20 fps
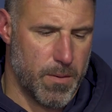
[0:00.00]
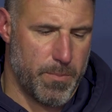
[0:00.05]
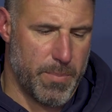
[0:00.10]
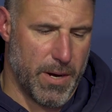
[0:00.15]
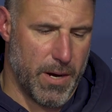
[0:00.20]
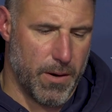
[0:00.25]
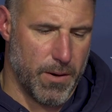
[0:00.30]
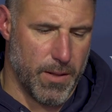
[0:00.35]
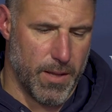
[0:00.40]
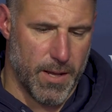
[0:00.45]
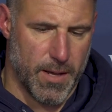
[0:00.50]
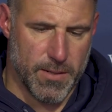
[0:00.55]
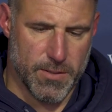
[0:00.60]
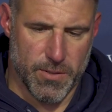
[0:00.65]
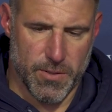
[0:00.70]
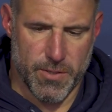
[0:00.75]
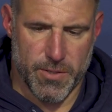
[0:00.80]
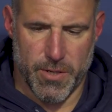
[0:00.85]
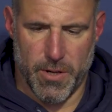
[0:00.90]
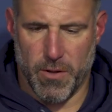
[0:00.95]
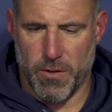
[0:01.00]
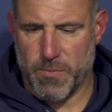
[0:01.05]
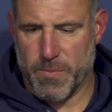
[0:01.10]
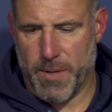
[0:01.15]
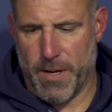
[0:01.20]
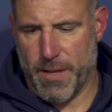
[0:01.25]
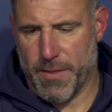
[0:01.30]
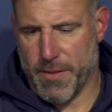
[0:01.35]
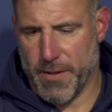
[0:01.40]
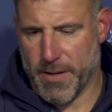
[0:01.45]
paralyze ourselves,
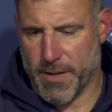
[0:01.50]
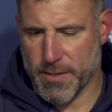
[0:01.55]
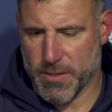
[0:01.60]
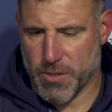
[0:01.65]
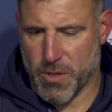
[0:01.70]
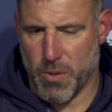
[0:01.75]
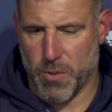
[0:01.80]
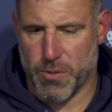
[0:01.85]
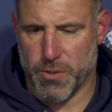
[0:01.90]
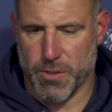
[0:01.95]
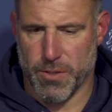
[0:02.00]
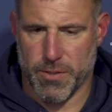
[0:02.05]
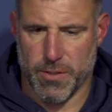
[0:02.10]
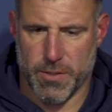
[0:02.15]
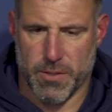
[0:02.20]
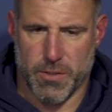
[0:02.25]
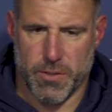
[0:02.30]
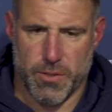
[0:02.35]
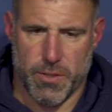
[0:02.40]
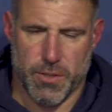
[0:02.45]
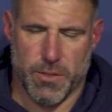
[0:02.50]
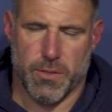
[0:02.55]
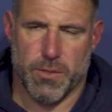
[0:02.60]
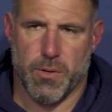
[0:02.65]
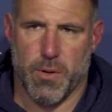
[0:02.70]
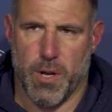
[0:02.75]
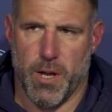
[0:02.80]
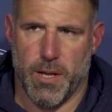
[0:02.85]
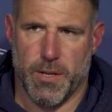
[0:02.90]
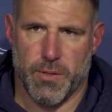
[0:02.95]
but I think as coaches, it's just
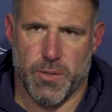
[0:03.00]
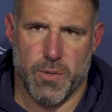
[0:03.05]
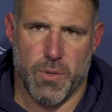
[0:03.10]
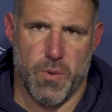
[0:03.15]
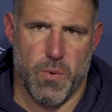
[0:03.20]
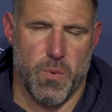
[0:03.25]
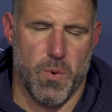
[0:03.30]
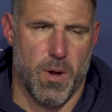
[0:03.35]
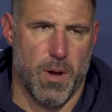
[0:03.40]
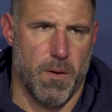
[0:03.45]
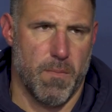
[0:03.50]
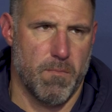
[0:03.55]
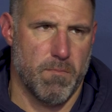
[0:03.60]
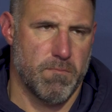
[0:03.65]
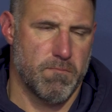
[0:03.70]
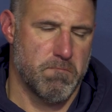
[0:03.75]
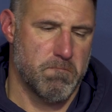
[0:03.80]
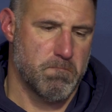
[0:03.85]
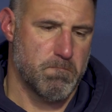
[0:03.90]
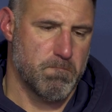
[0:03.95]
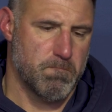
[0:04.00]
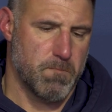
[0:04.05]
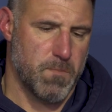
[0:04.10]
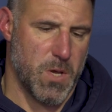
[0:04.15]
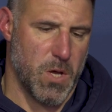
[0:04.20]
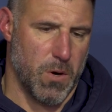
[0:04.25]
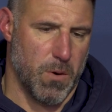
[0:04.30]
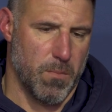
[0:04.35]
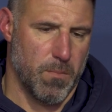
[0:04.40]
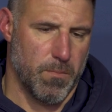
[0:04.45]
trying to, um,
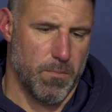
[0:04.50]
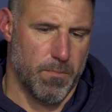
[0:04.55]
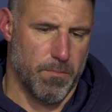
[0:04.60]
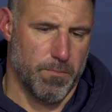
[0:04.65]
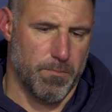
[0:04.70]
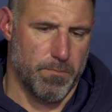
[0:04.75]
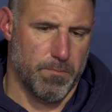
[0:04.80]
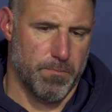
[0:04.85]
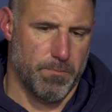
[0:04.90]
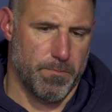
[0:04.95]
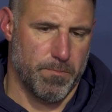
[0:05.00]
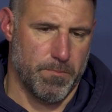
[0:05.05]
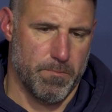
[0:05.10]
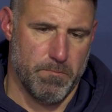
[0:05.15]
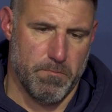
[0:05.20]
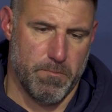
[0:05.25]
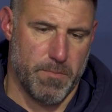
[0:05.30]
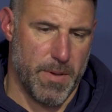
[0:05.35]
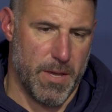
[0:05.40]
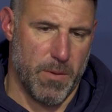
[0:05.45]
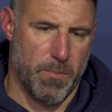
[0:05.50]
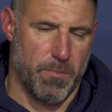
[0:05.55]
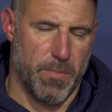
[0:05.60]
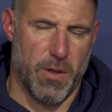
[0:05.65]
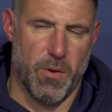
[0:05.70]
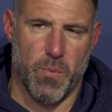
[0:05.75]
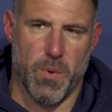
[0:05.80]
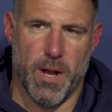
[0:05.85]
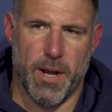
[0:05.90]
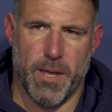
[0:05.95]
you know, be
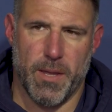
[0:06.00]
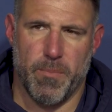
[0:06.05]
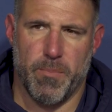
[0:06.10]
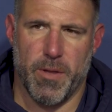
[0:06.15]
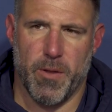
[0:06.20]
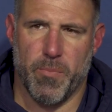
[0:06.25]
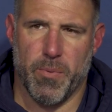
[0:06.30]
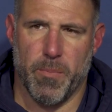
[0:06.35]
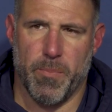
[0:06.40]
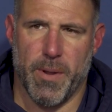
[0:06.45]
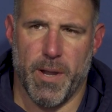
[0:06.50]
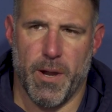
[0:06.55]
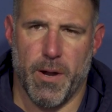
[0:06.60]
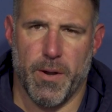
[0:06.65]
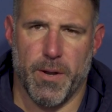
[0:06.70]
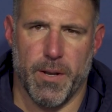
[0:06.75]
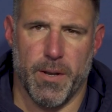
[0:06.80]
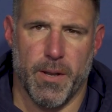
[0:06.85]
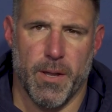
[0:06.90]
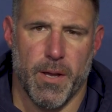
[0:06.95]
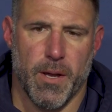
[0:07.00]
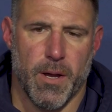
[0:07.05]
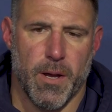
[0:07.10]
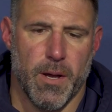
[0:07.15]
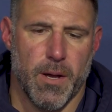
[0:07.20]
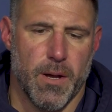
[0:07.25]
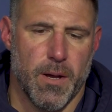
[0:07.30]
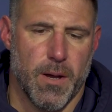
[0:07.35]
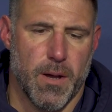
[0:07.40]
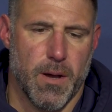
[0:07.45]
be ready, be prepared, and
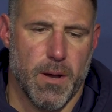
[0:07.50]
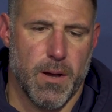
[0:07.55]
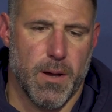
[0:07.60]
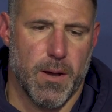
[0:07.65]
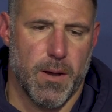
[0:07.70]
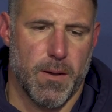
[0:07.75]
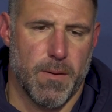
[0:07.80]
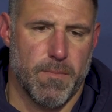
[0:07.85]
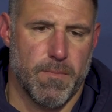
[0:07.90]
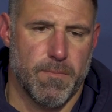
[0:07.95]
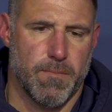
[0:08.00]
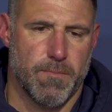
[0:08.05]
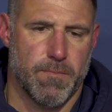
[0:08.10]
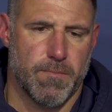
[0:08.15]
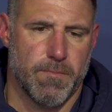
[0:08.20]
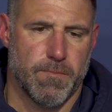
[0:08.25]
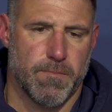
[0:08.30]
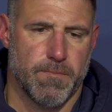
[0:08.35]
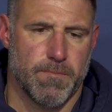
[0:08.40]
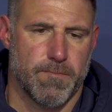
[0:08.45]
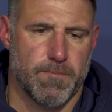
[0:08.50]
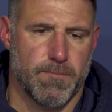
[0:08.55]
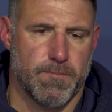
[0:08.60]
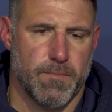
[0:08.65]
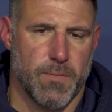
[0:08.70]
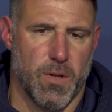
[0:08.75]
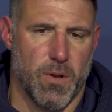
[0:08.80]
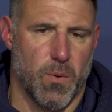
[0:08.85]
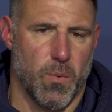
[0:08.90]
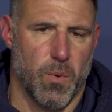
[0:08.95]
um,
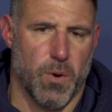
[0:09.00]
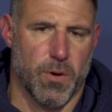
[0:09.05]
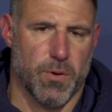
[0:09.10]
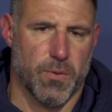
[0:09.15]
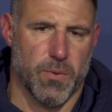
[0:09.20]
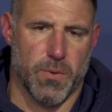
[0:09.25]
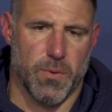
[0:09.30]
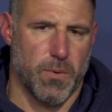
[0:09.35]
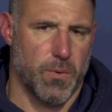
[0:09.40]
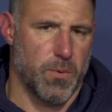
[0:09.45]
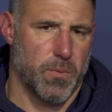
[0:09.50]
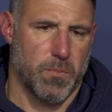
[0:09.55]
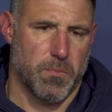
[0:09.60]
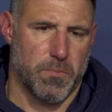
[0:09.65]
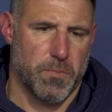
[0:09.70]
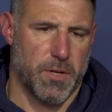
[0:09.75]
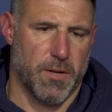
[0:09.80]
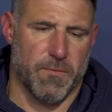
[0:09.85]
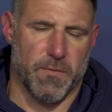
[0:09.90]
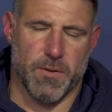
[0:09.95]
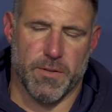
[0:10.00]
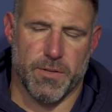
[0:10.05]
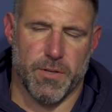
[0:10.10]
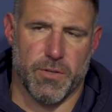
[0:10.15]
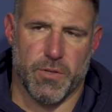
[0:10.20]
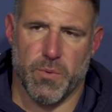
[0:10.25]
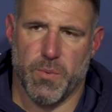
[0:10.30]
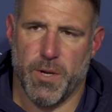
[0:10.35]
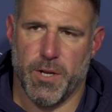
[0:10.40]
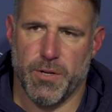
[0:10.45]
you know, work through different
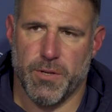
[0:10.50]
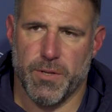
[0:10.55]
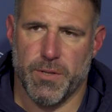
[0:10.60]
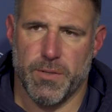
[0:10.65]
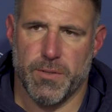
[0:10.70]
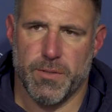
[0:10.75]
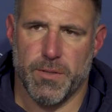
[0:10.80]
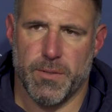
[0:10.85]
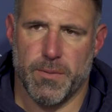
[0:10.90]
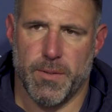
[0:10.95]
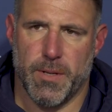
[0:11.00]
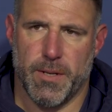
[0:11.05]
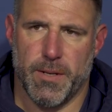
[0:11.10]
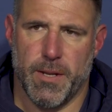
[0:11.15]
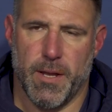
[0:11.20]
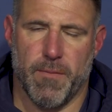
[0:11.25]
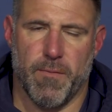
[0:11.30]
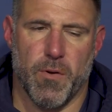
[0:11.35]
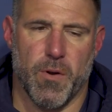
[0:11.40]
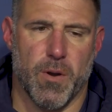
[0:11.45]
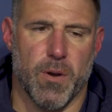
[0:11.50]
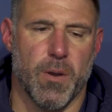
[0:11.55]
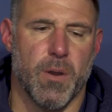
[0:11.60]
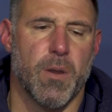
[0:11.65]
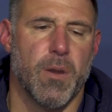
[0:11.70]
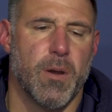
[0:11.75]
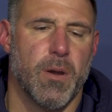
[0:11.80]
situations and, and never